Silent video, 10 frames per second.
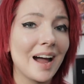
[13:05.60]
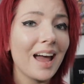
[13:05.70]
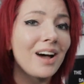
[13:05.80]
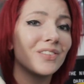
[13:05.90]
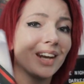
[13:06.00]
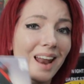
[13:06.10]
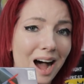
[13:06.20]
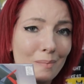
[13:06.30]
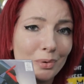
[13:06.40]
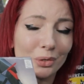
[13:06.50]
I have
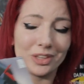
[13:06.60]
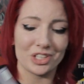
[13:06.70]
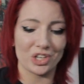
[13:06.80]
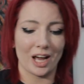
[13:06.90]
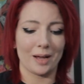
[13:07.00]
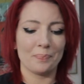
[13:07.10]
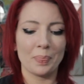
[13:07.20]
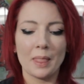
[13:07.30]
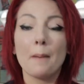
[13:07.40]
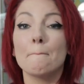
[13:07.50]
not built this yet,
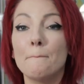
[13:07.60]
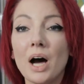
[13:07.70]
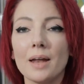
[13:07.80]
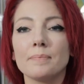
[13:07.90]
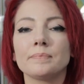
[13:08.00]
but